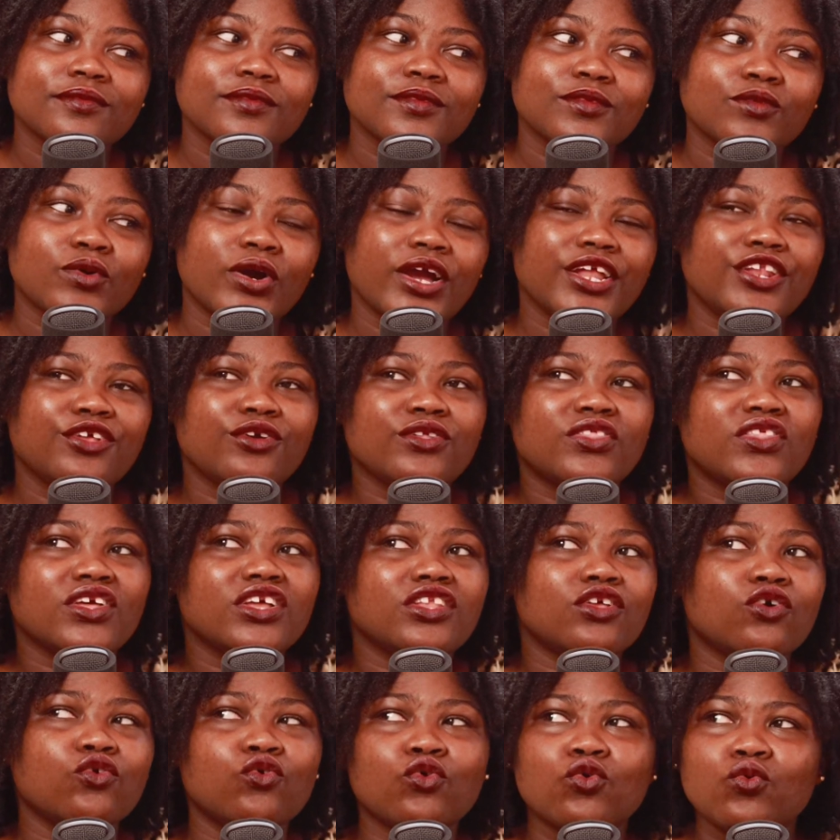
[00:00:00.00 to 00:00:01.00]
Why do you
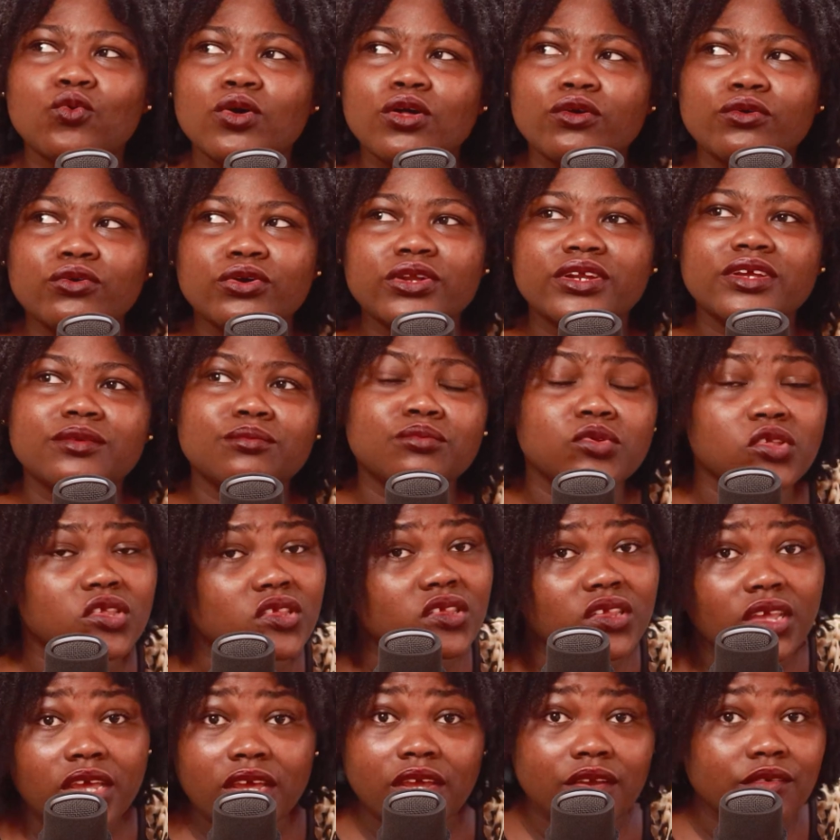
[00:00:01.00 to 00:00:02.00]
think the whole world couldn't be
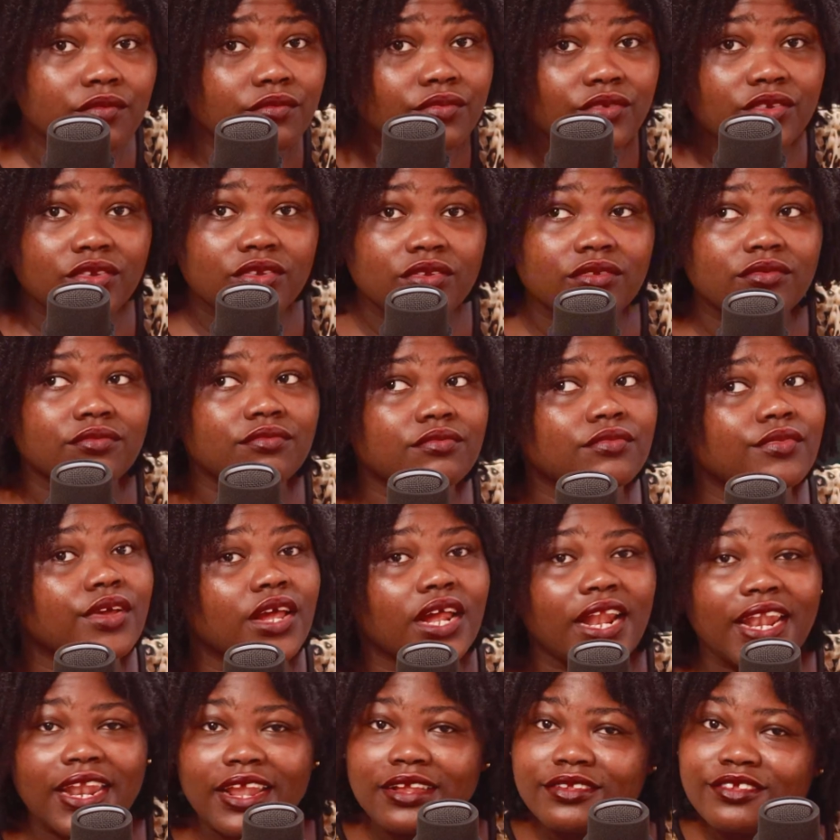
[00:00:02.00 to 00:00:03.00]
saved?
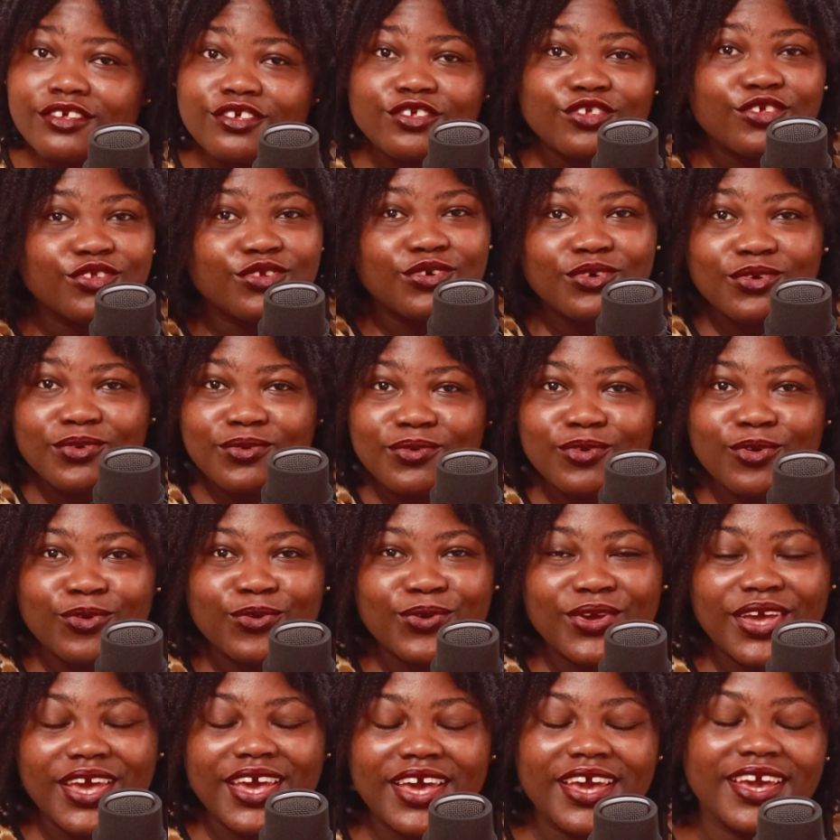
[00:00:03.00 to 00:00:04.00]
Let us know,
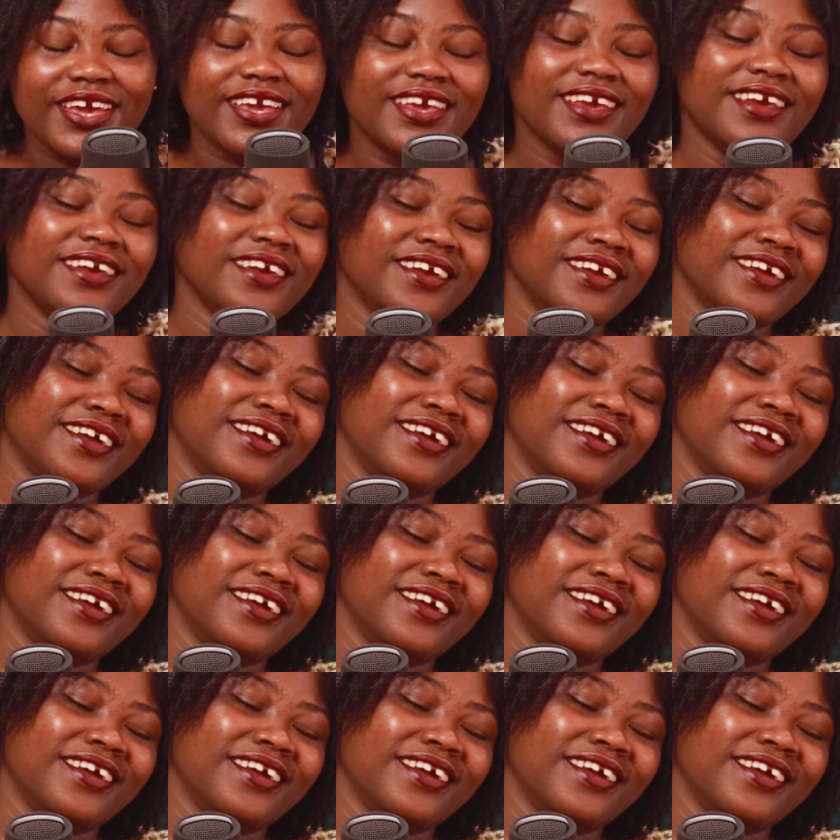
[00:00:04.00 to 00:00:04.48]
okay?